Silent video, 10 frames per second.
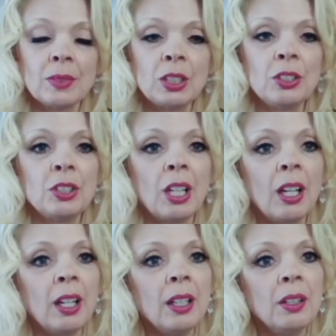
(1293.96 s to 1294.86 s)

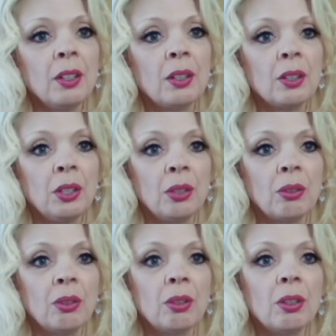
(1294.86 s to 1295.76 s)
Shine
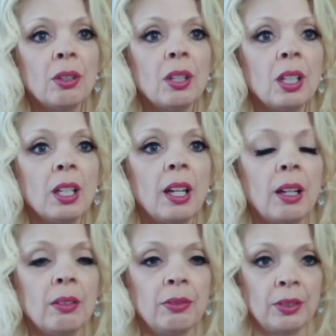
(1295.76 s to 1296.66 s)
your
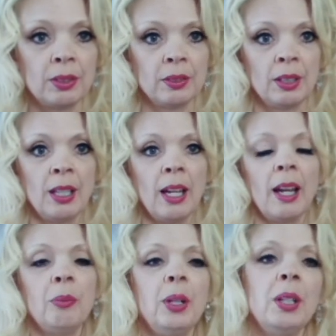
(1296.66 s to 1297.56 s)
love.
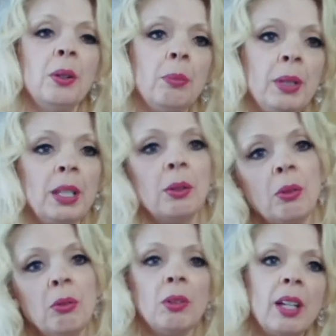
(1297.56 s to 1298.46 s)
And we don't mean,
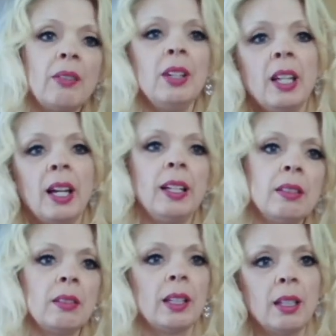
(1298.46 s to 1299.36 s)
oh, love and light,
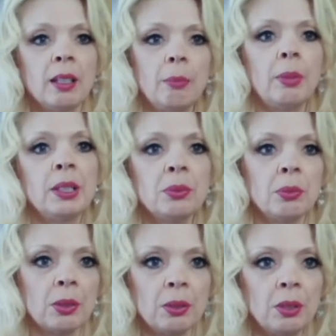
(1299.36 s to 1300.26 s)
like a little
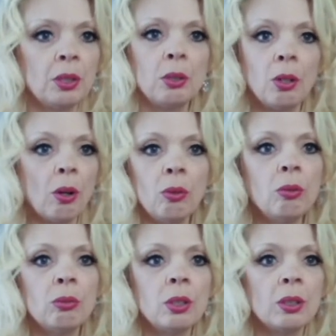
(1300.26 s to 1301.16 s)
buzzword.
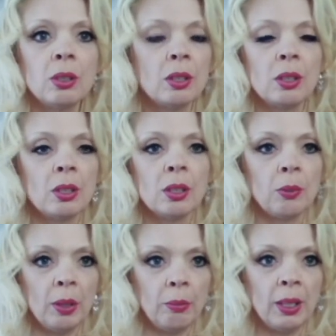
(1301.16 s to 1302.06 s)
No,
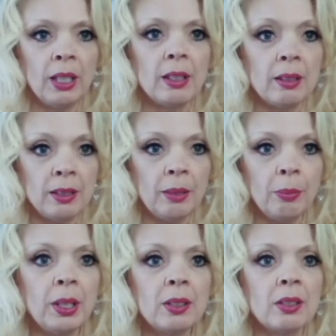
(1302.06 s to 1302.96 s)
we mean the
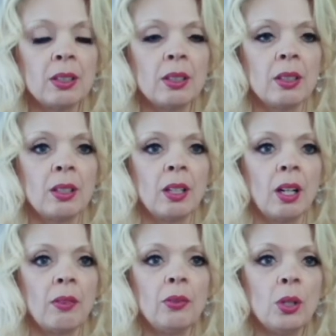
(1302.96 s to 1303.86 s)
deepest
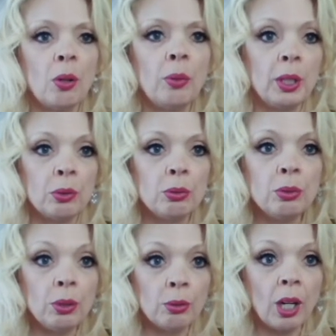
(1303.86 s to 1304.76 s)
of knowing who
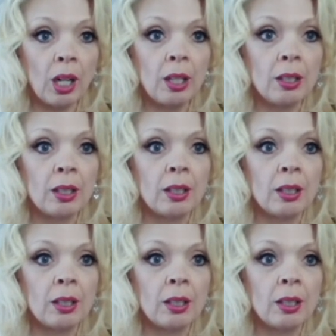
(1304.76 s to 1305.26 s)
you are